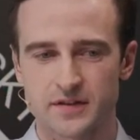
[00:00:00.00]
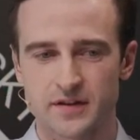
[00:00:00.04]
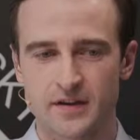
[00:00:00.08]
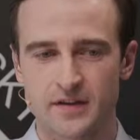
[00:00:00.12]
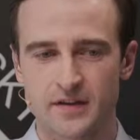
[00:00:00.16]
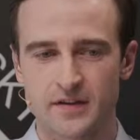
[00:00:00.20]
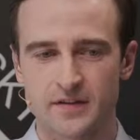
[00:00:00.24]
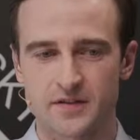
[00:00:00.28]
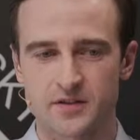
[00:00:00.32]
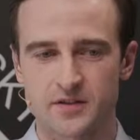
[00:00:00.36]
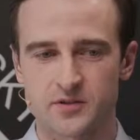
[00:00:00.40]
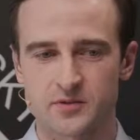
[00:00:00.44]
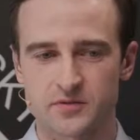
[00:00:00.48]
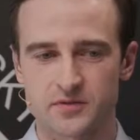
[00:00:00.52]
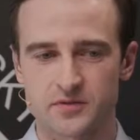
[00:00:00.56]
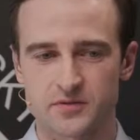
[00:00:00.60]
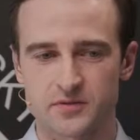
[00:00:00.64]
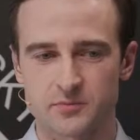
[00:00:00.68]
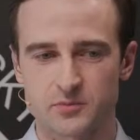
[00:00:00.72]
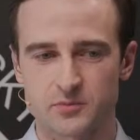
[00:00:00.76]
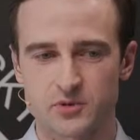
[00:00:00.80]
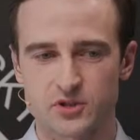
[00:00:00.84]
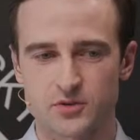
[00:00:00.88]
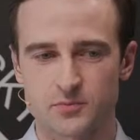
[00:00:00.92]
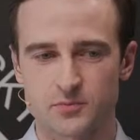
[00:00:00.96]
This
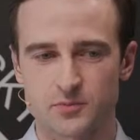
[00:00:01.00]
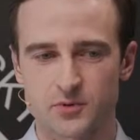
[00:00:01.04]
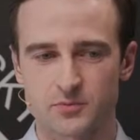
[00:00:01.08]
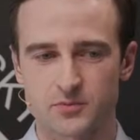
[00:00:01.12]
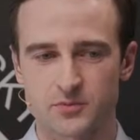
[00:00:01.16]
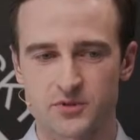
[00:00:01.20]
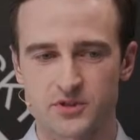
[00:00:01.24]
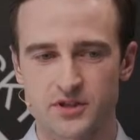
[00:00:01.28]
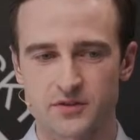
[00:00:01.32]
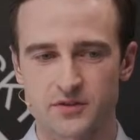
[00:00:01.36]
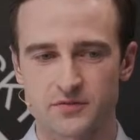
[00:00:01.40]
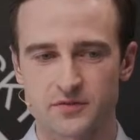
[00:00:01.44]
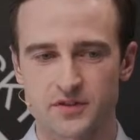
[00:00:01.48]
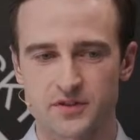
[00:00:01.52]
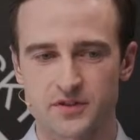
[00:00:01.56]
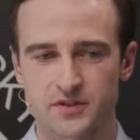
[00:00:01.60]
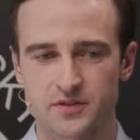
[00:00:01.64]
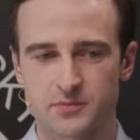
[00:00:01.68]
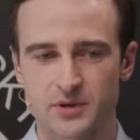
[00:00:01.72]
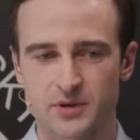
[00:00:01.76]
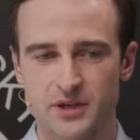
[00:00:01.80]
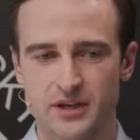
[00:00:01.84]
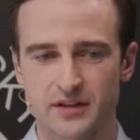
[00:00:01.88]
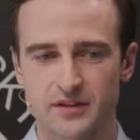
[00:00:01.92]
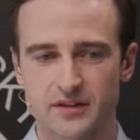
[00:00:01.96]
bishop on b7 is
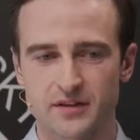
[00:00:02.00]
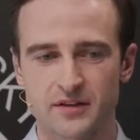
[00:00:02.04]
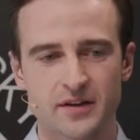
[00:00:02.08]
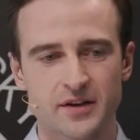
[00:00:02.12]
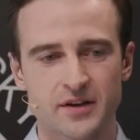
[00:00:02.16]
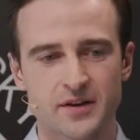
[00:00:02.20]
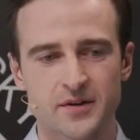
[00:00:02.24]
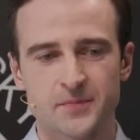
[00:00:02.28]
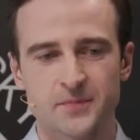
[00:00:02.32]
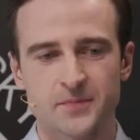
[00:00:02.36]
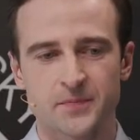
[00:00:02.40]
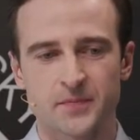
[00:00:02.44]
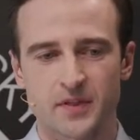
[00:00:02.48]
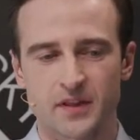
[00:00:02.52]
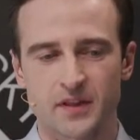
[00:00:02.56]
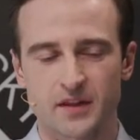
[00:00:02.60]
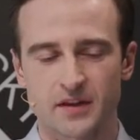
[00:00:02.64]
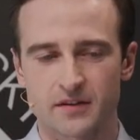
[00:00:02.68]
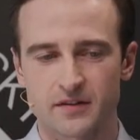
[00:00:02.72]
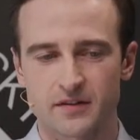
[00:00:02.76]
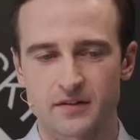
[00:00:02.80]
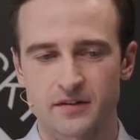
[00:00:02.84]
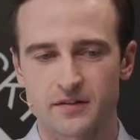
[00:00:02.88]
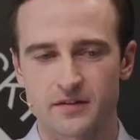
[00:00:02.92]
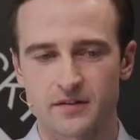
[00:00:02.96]
bad,
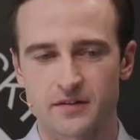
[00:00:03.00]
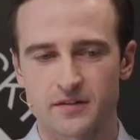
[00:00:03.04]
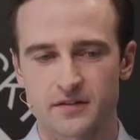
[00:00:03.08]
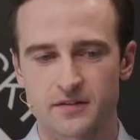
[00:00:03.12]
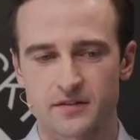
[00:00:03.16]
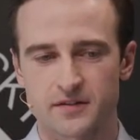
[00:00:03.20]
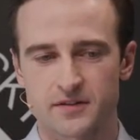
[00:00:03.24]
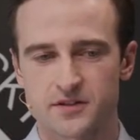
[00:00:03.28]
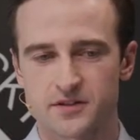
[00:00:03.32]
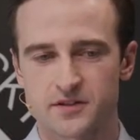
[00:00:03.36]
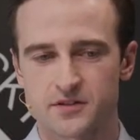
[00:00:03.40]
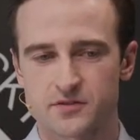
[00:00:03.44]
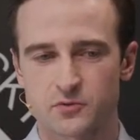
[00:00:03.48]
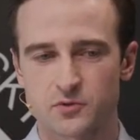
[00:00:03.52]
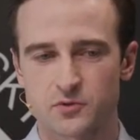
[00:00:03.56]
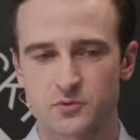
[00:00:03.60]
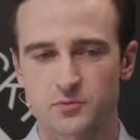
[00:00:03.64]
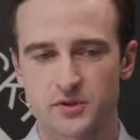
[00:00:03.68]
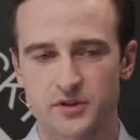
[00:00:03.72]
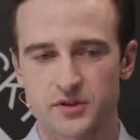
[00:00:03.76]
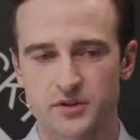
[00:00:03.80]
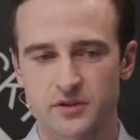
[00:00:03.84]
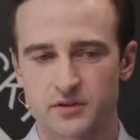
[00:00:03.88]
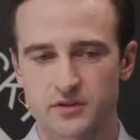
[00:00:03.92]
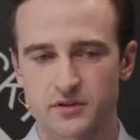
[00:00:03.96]
and this would
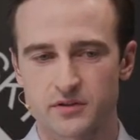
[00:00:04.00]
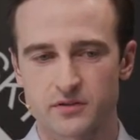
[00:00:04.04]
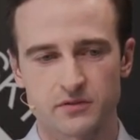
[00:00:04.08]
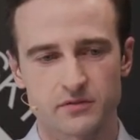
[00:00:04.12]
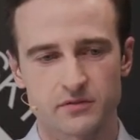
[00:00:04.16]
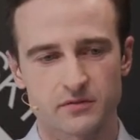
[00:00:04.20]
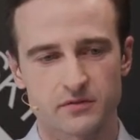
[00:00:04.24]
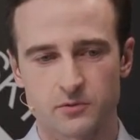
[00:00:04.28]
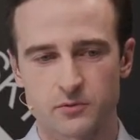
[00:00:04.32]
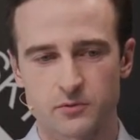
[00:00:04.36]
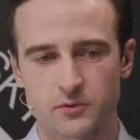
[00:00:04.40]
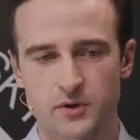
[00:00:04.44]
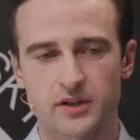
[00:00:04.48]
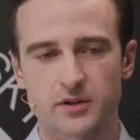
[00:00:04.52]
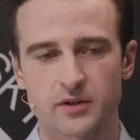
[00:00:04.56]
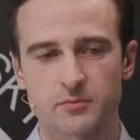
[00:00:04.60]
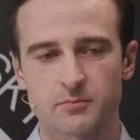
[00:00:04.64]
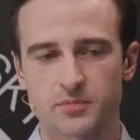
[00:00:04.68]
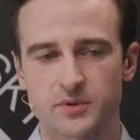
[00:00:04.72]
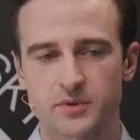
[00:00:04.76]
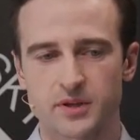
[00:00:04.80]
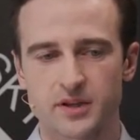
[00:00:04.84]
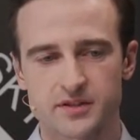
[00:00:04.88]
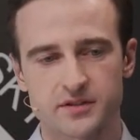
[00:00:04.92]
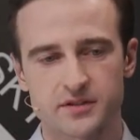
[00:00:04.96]
be quite
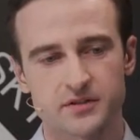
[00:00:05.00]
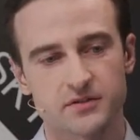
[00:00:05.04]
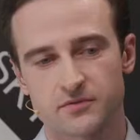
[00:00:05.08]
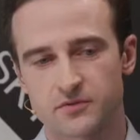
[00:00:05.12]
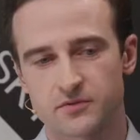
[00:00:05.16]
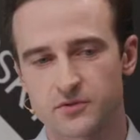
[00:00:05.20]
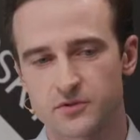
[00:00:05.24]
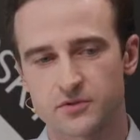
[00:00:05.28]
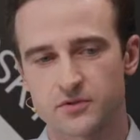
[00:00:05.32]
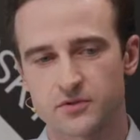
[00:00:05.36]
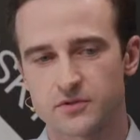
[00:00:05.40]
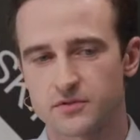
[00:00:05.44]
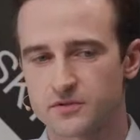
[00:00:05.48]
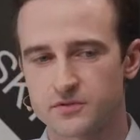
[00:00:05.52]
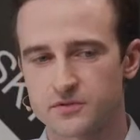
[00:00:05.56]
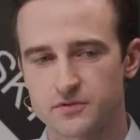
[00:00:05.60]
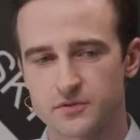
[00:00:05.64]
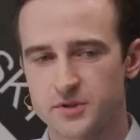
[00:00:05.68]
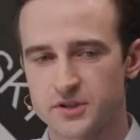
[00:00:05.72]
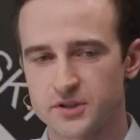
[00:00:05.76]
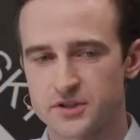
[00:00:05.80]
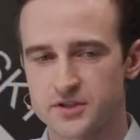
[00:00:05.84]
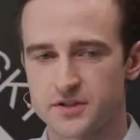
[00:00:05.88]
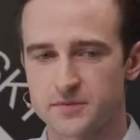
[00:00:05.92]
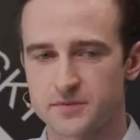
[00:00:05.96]
unpleasant for
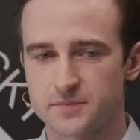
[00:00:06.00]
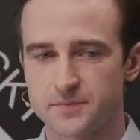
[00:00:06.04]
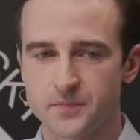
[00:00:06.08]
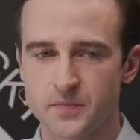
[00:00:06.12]
Maxim.